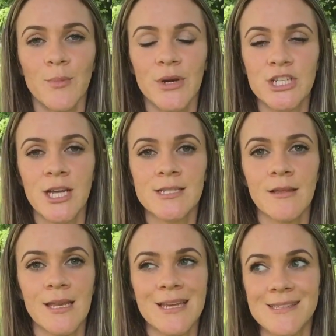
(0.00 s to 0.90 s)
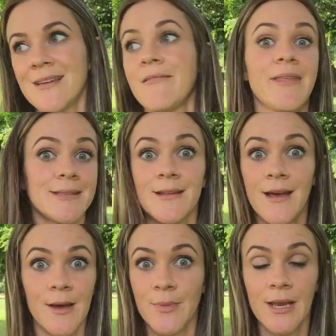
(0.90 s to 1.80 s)
pretty gentle and easy. That's
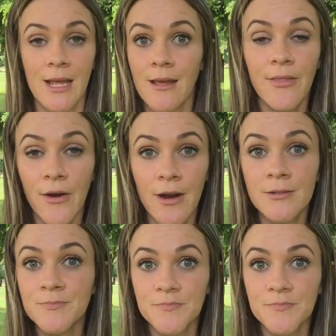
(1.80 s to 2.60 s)
not happening either.